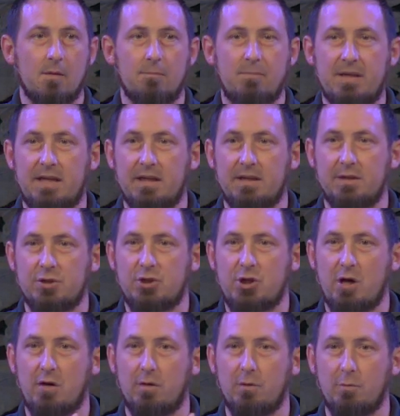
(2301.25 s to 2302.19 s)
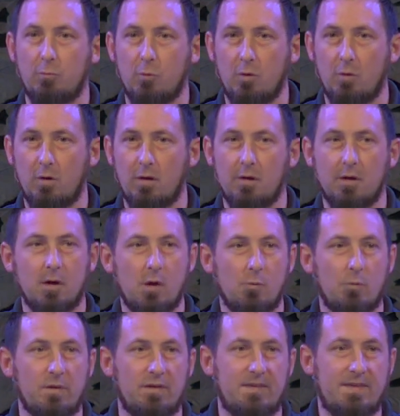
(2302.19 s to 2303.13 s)
begin to share the word
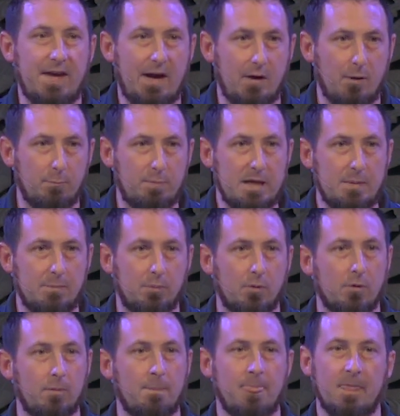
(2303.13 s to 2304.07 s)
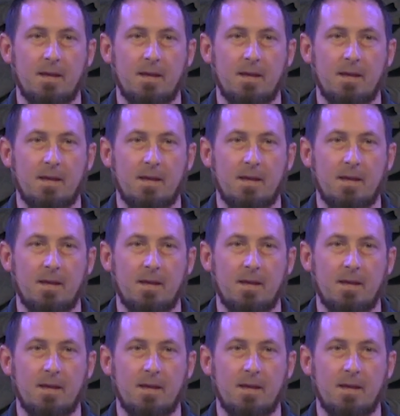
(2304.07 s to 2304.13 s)
with their people.